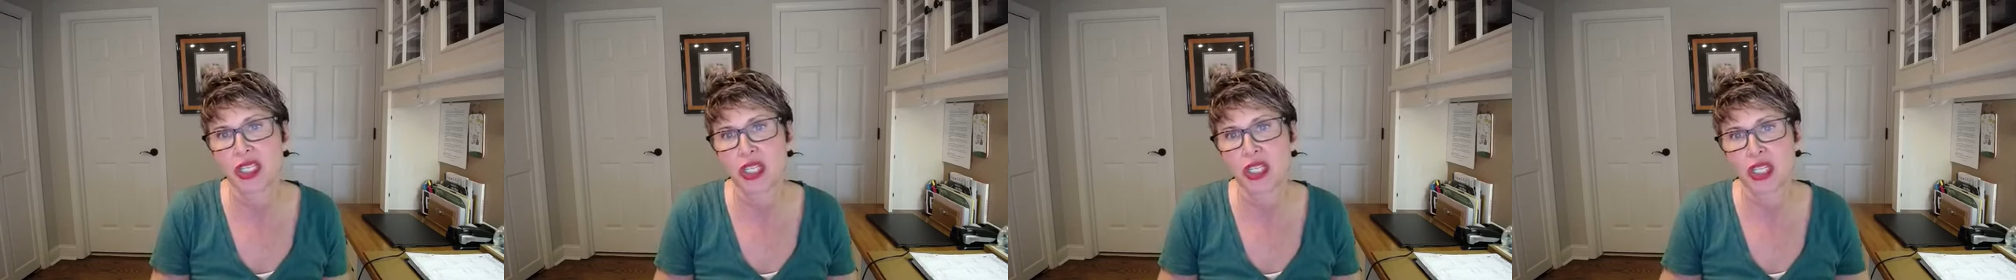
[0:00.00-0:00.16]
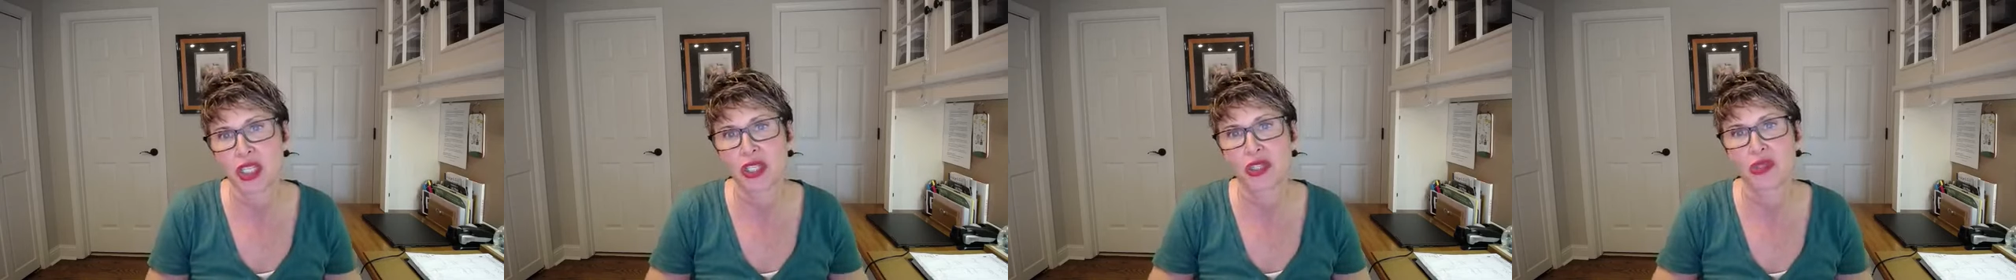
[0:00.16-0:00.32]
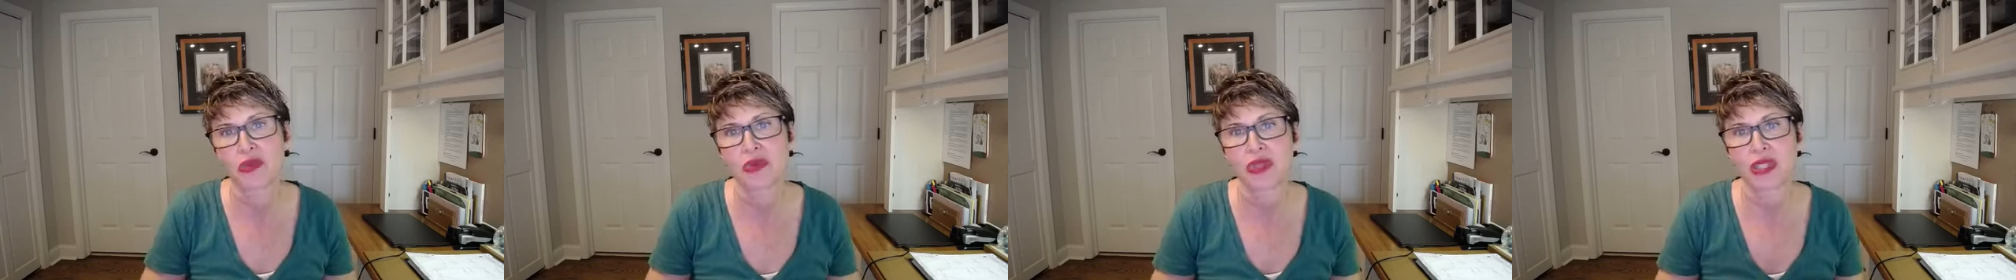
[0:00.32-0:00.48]

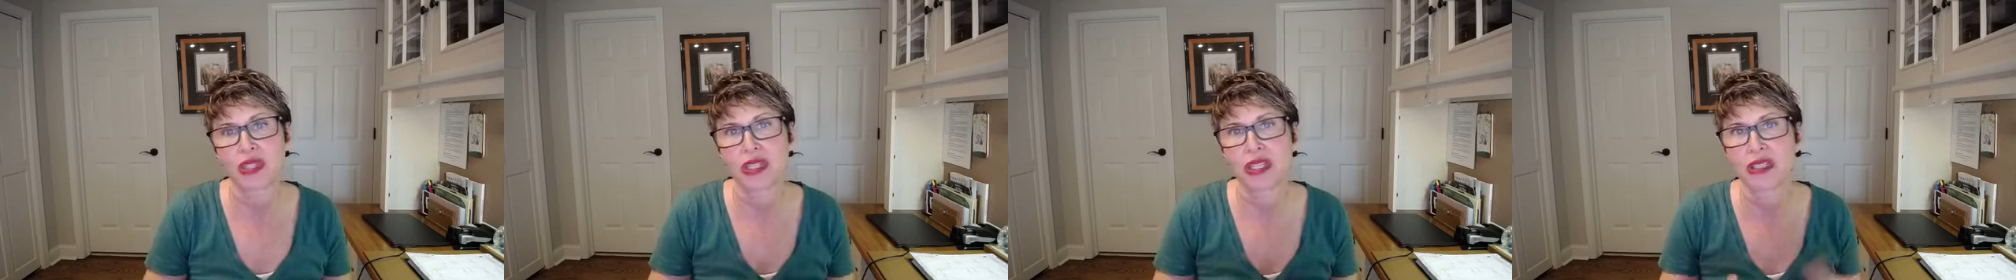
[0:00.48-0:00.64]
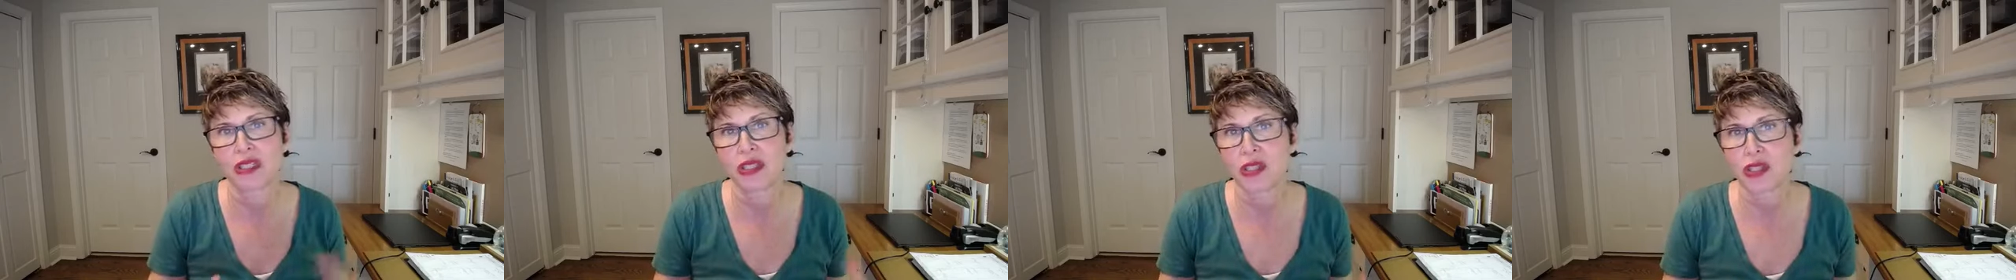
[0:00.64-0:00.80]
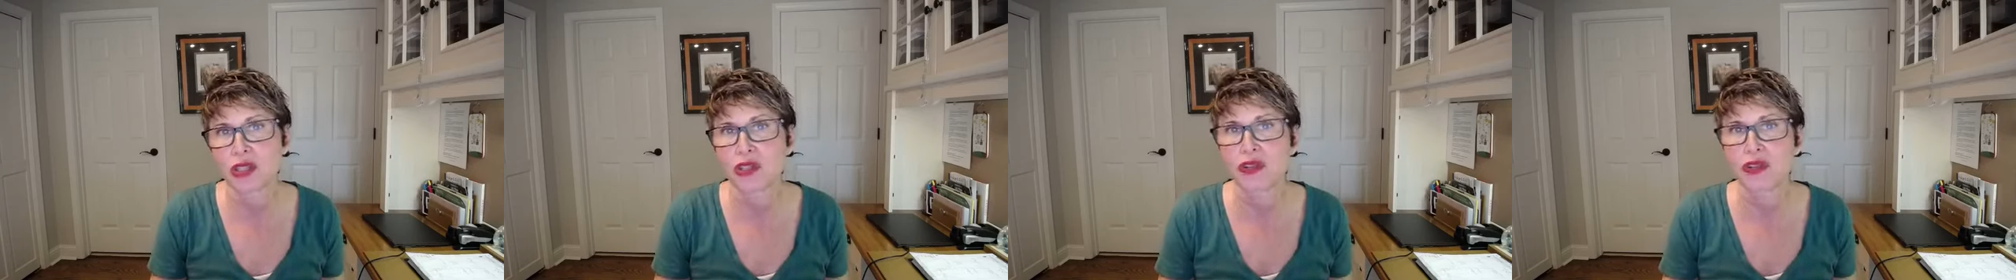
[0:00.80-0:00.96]
issues that
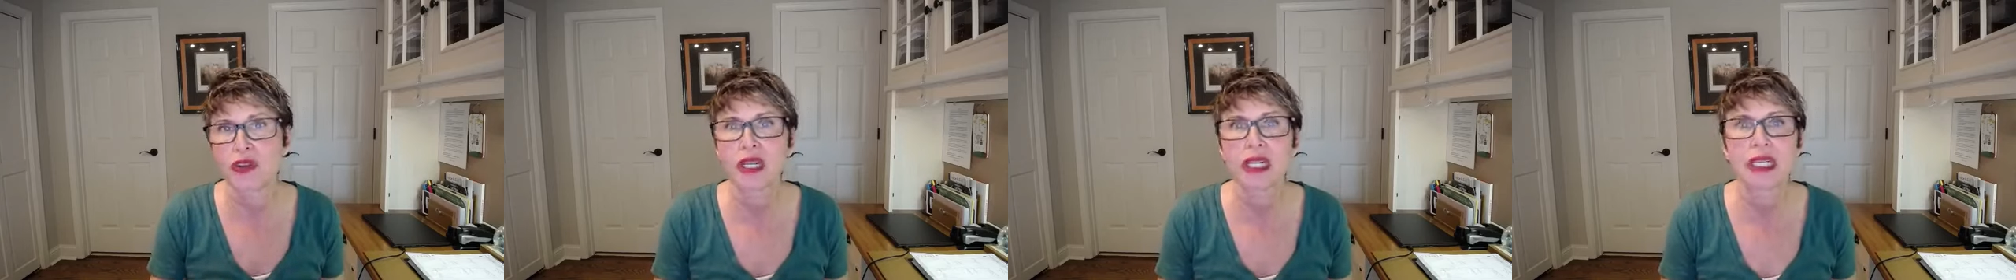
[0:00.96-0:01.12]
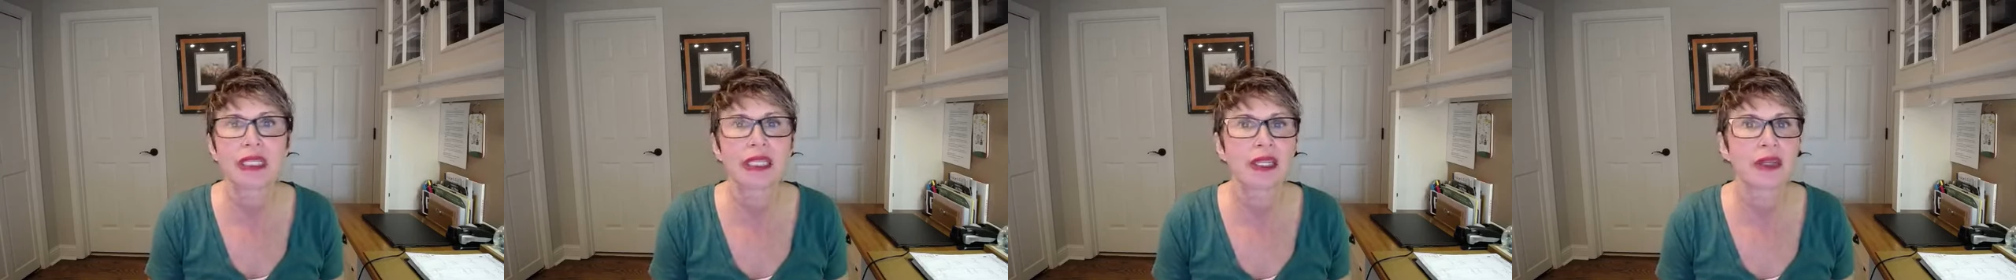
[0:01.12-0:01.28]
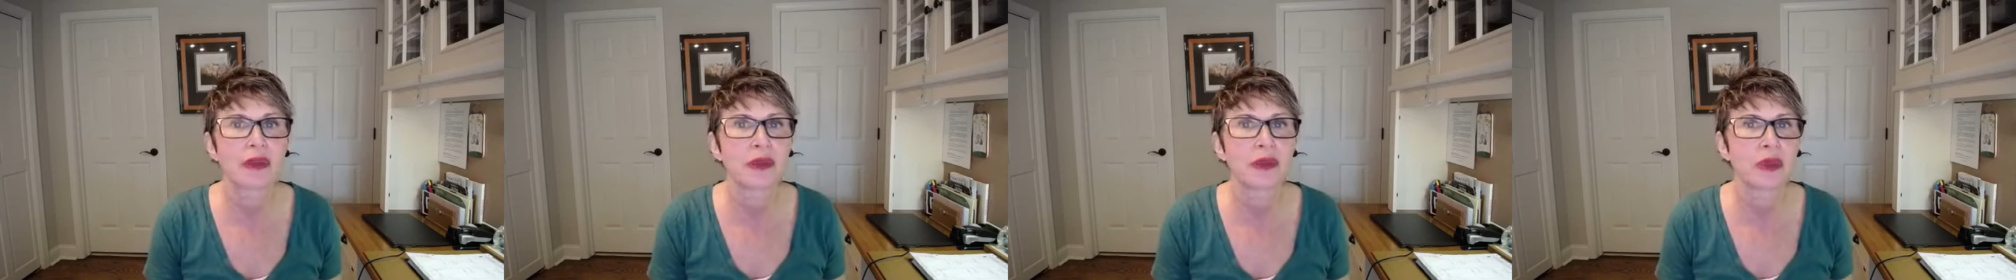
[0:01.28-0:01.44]
they're
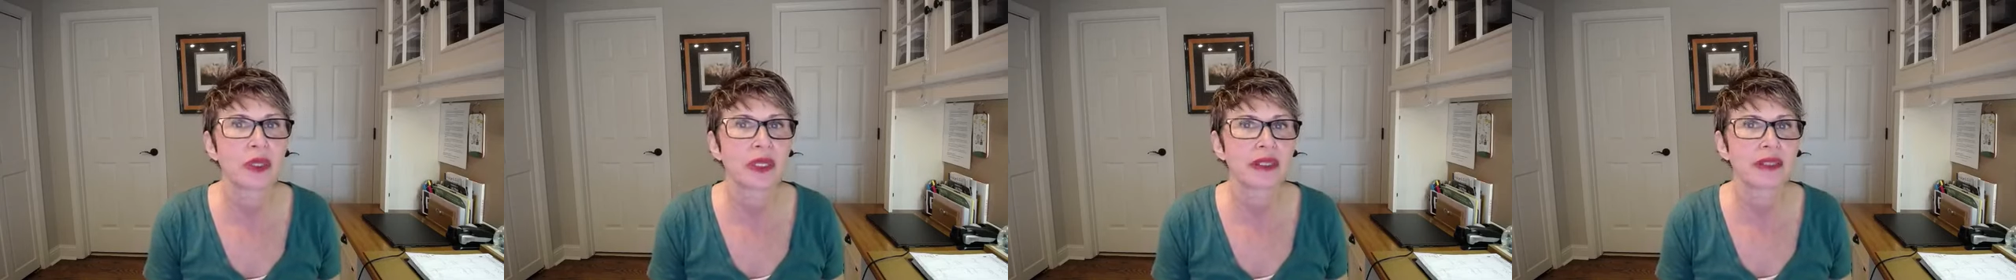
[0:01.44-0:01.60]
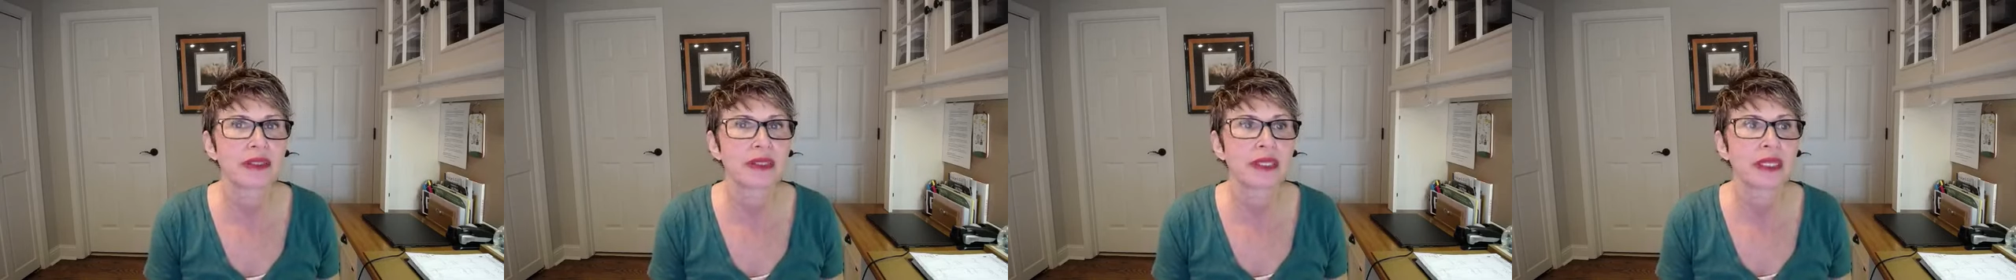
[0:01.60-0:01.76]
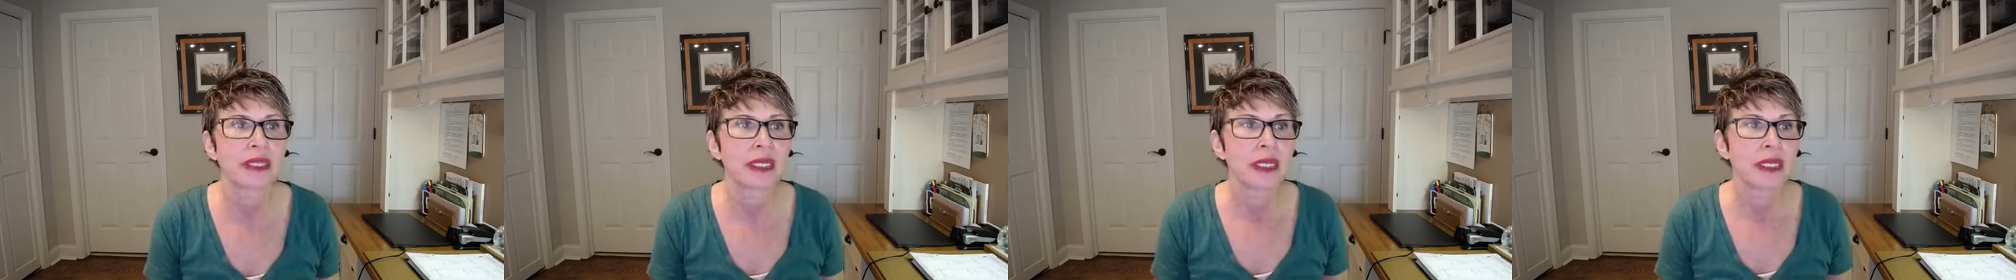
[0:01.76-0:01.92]
struggling
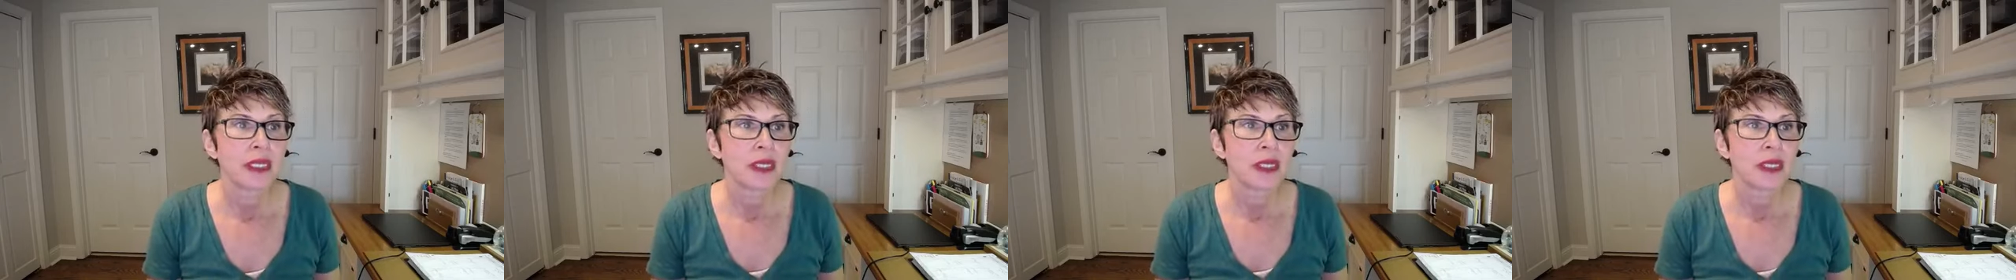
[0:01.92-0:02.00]
with.